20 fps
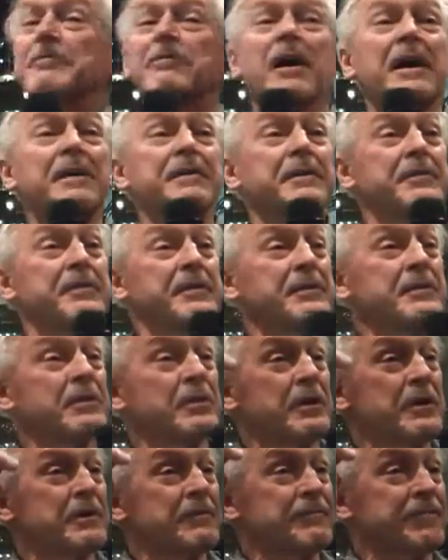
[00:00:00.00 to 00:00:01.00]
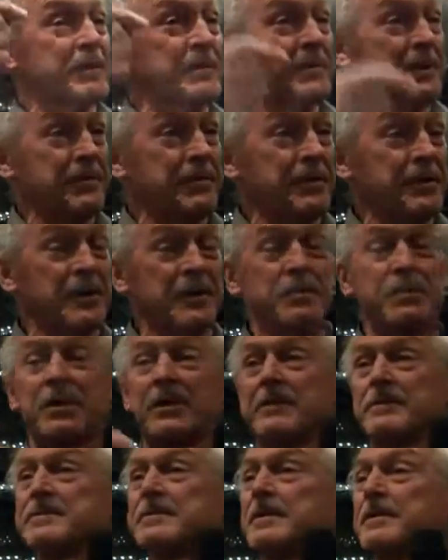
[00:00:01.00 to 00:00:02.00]
rather than going from the third
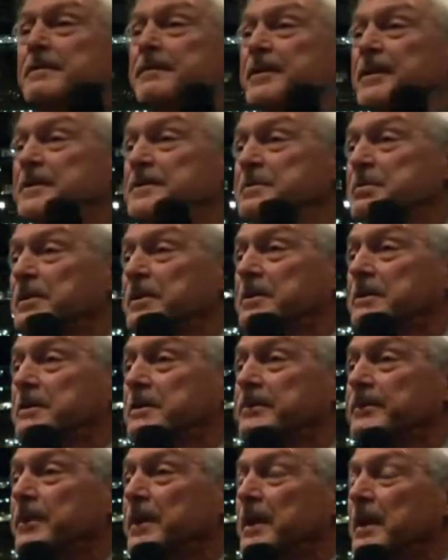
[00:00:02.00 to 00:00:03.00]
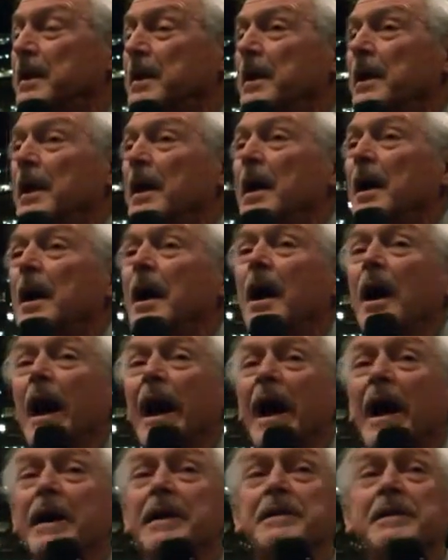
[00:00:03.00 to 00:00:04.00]
world to the first world.
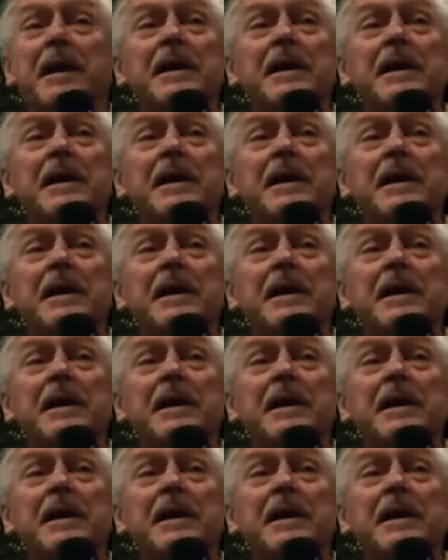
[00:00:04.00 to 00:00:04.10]
8